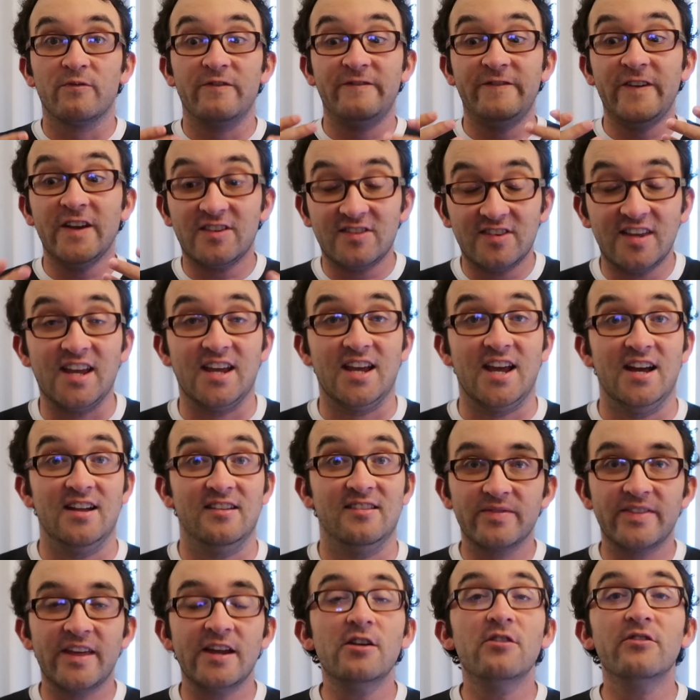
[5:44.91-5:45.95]
fixing
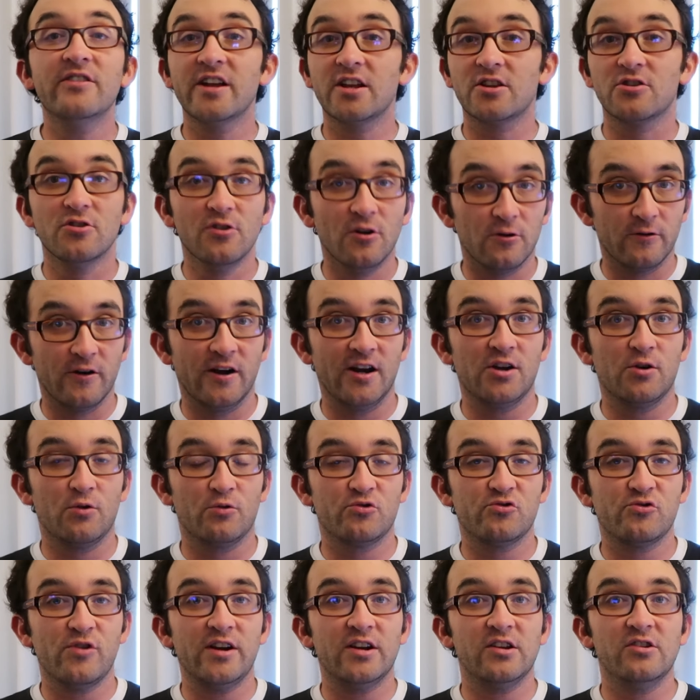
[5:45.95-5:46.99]
it. They don't ignore it or
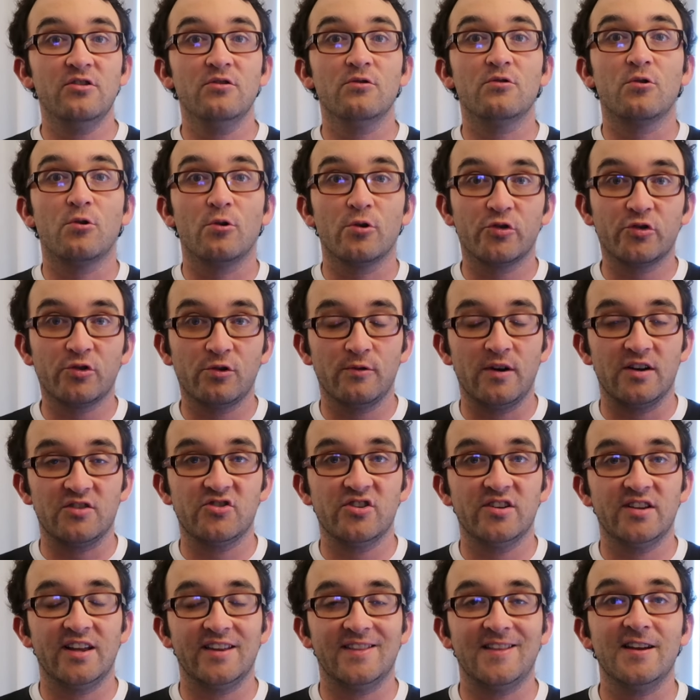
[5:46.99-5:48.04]
try to do course
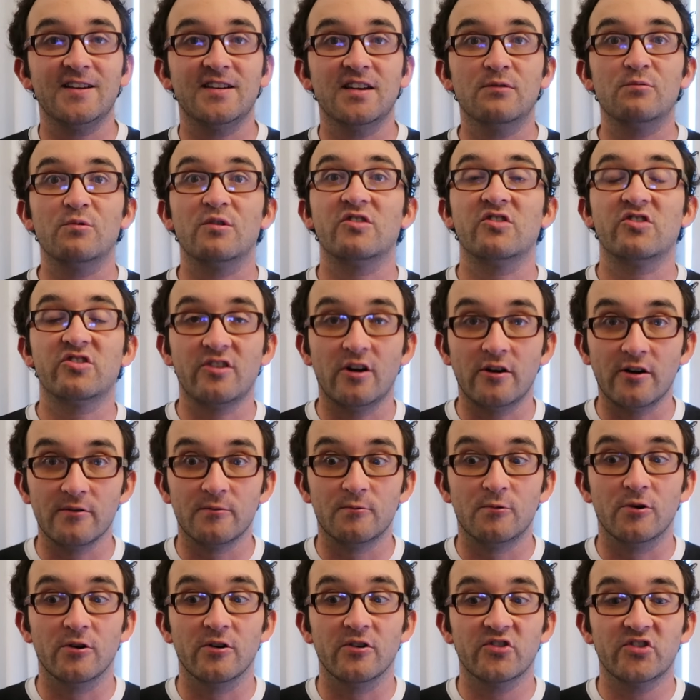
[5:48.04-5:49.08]
correction like they did with Star
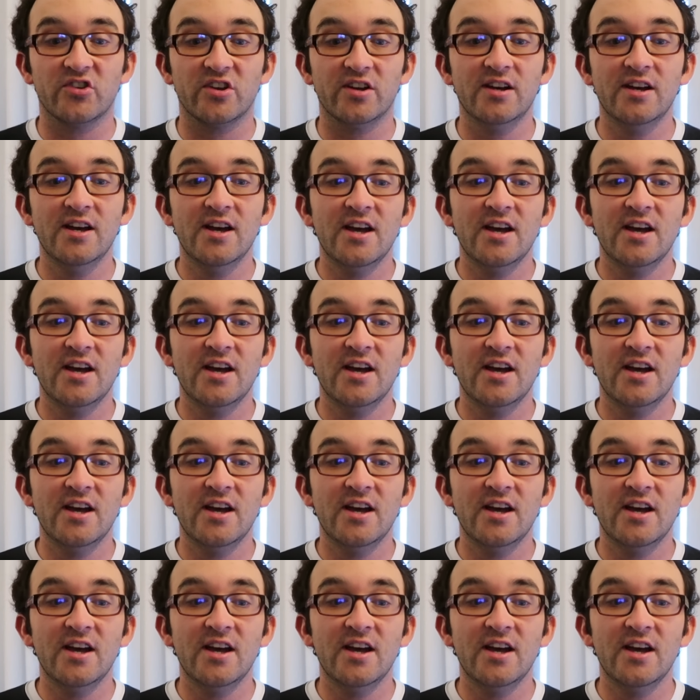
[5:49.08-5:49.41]
Wars.